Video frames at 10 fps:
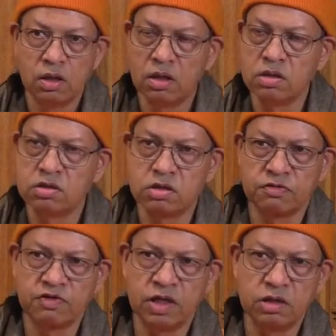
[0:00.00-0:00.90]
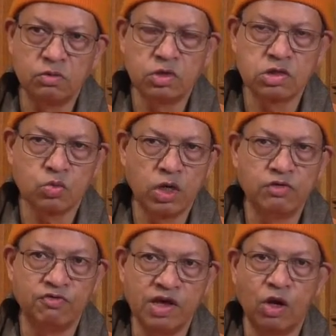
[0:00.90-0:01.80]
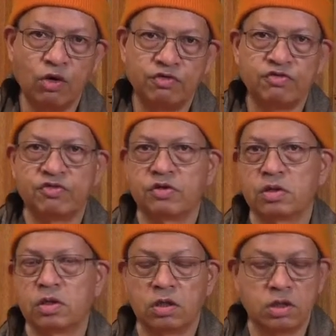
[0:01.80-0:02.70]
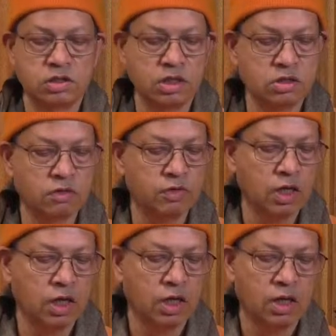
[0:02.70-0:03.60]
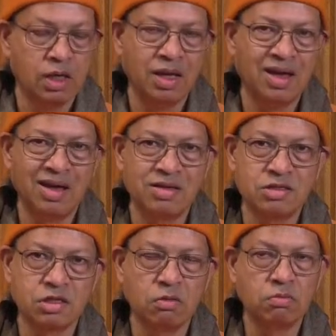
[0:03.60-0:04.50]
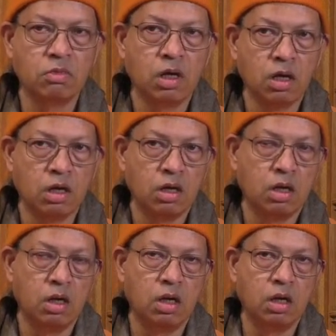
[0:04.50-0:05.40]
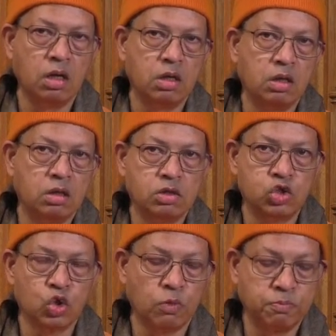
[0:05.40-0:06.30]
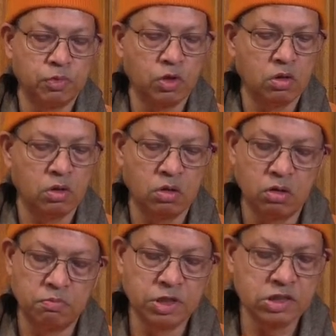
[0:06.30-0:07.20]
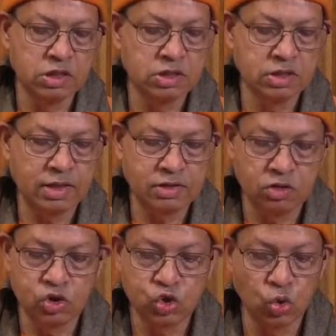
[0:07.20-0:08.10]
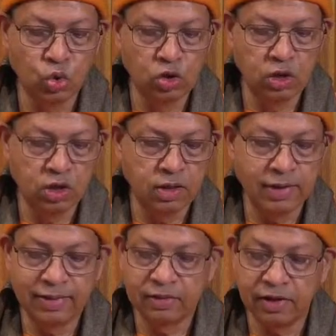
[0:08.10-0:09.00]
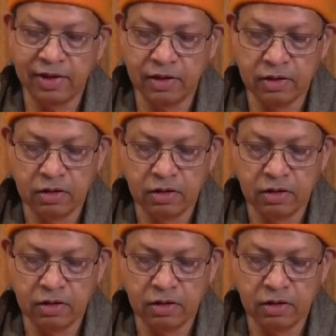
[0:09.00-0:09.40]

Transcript: His father was quite well off, in the sense of he had some shop or a business that sold thread.